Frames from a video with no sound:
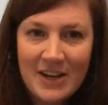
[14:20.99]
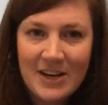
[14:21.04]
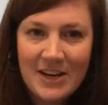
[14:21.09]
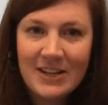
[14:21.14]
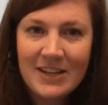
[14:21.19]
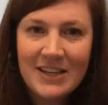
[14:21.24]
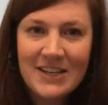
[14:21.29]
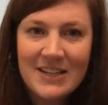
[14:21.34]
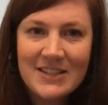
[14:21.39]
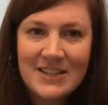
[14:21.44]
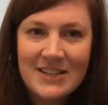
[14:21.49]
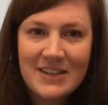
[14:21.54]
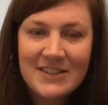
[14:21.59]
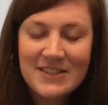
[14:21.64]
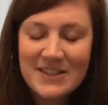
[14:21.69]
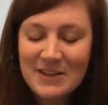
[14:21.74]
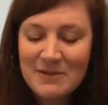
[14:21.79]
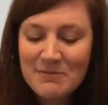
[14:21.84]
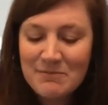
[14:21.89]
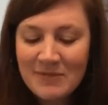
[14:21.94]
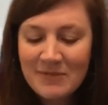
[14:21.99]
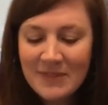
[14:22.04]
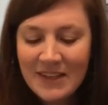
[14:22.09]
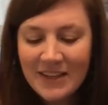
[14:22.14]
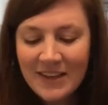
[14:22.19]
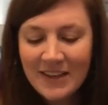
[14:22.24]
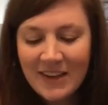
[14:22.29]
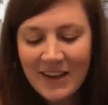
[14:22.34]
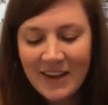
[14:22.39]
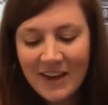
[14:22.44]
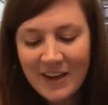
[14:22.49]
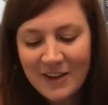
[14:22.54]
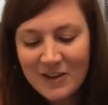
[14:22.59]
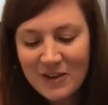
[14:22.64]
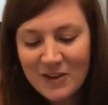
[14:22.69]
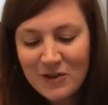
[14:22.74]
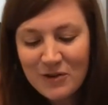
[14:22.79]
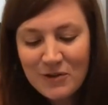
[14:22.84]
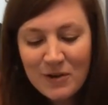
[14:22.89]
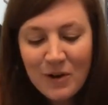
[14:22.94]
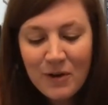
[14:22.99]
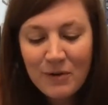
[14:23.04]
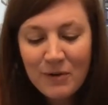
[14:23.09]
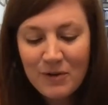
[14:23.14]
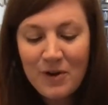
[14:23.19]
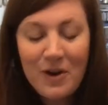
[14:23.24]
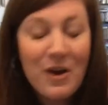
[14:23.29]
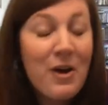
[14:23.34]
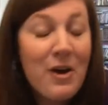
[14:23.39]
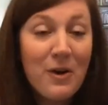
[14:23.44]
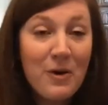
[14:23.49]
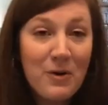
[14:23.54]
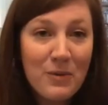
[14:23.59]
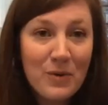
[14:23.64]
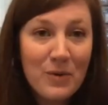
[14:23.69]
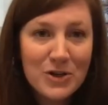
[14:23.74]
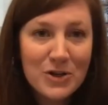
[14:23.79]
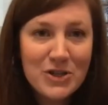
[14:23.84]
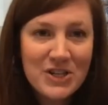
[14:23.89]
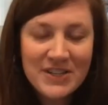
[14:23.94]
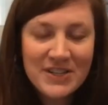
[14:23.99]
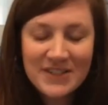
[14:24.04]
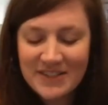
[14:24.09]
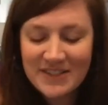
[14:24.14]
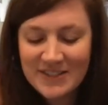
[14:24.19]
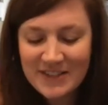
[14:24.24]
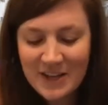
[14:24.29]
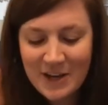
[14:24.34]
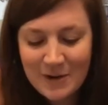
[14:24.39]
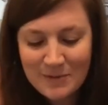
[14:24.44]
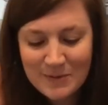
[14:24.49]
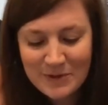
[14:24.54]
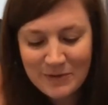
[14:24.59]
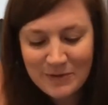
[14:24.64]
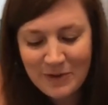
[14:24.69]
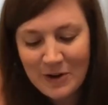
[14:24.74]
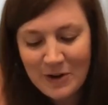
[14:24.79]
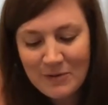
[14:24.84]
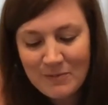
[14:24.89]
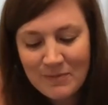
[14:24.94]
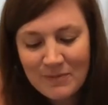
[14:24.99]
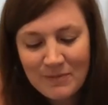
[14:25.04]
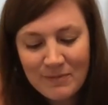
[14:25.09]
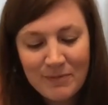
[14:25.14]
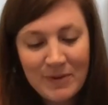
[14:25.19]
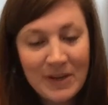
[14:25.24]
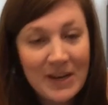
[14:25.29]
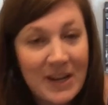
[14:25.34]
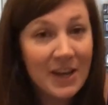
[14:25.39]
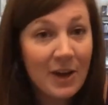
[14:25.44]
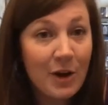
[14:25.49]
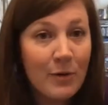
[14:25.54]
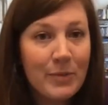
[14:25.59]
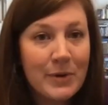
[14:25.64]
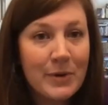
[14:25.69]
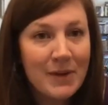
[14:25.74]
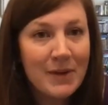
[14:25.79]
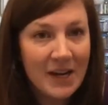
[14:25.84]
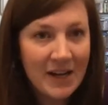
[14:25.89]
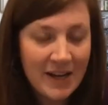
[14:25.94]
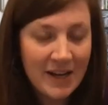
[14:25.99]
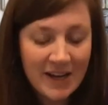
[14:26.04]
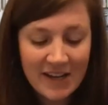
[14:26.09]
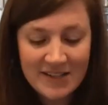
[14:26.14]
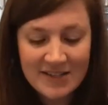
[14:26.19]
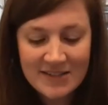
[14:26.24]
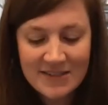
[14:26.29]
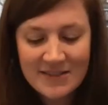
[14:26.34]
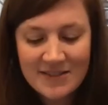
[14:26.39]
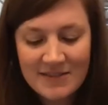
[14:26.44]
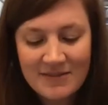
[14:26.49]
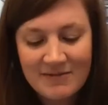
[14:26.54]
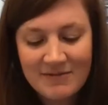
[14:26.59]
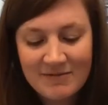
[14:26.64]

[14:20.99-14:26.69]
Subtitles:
Finally, he tells them, you don't know where Jesus comes from, but he opened my eyes.